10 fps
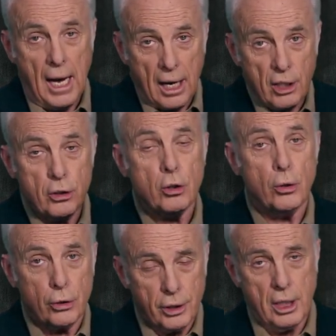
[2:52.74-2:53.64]
and
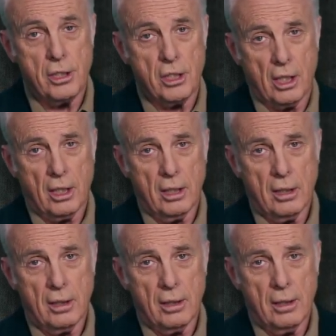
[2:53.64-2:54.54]
to your teaching.
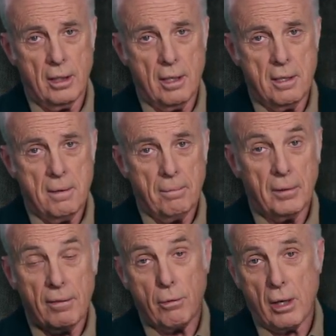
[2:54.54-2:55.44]

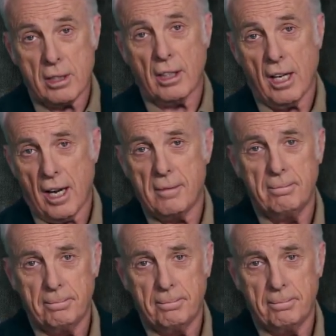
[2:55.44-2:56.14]
Leave the rest to God.